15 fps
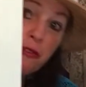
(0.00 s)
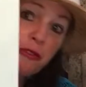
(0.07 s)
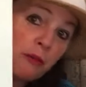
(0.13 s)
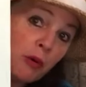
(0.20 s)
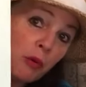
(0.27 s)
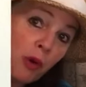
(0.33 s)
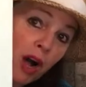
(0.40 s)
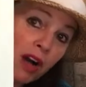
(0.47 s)
from
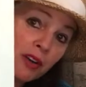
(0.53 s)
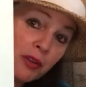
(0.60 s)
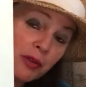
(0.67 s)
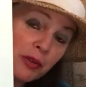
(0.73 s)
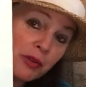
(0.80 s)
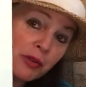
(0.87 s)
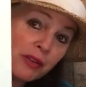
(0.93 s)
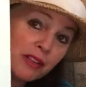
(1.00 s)

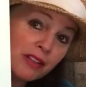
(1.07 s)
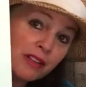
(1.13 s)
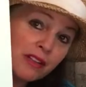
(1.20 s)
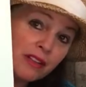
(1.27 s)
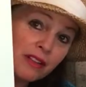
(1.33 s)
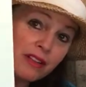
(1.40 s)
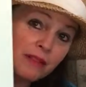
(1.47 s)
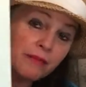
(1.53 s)
Oahu,
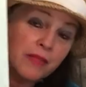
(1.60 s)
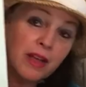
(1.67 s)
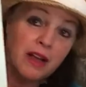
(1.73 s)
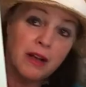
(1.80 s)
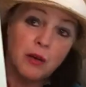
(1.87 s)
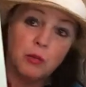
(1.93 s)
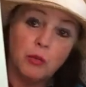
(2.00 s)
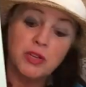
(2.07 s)

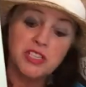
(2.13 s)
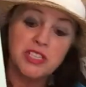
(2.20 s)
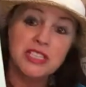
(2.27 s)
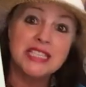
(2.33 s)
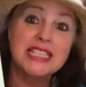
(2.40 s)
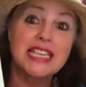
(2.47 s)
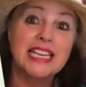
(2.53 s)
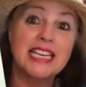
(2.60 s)
which
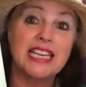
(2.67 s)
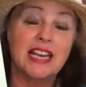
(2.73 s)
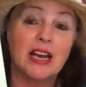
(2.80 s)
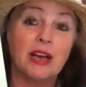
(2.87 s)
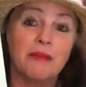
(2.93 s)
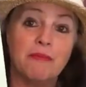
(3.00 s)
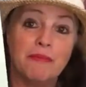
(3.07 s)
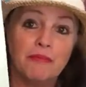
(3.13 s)
is the
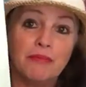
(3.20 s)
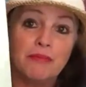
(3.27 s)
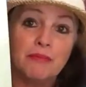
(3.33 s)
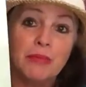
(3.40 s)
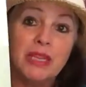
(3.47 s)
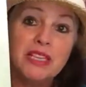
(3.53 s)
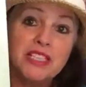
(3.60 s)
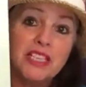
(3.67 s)

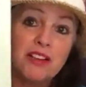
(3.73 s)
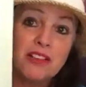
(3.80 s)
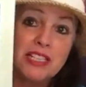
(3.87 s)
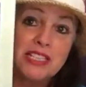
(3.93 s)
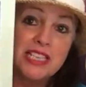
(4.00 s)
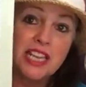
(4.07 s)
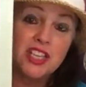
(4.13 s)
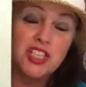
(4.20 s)
military
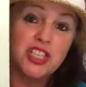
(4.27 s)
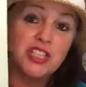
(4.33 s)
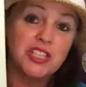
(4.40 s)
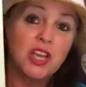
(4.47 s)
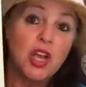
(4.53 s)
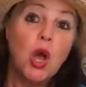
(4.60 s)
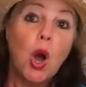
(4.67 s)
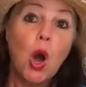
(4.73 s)
station,
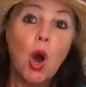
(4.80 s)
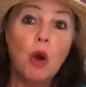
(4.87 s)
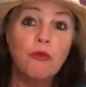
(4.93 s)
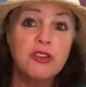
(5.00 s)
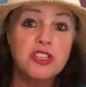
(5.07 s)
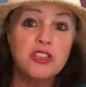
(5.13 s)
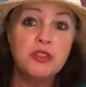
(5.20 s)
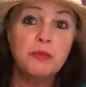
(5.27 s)

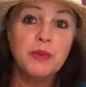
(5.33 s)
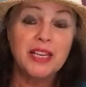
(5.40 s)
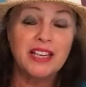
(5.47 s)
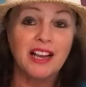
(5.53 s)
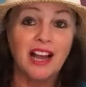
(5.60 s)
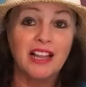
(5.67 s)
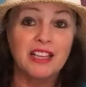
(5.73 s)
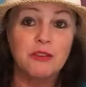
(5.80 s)
over to the Big
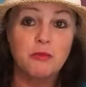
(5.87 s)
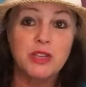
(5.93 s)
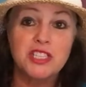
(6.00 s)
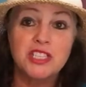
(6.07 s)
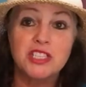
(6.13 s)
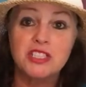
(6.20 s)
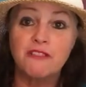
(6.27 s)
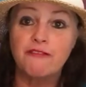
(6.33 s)
Island, which
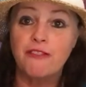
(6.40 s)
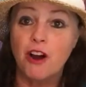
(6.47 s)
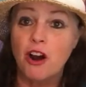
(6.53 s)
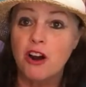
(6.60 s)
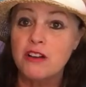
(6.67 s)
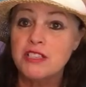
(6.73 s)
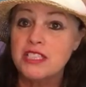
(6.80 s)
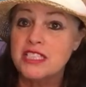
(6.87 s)
is the
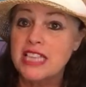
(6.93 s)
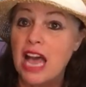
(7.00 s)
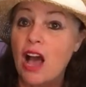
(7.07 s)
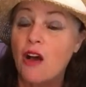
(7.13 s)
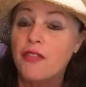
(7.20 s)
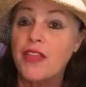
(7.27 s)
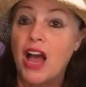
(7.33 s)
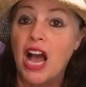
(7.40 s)
far
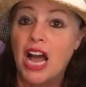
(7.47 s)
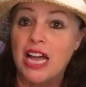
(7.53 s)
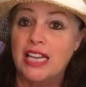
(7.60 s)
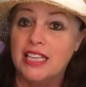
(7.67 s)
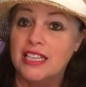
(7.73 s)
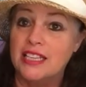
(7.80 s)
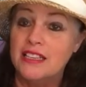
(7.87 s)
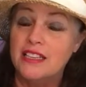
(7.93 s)
south
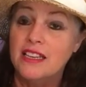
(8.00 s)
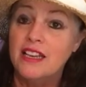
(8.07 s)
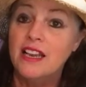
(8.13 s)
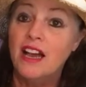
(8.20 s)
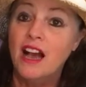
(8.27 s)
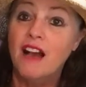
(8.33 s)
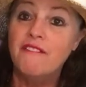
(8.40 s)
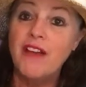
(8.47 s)
island
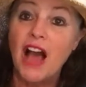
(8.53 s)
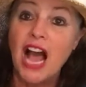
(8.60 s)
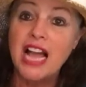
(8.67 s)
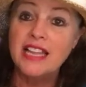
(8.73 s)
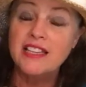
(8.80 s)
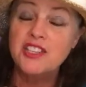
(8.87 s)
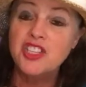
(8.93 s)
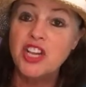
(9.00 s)
of the
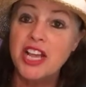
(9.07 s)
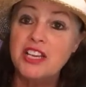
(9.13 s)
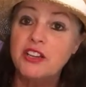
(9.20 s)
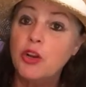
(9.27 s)
island chain in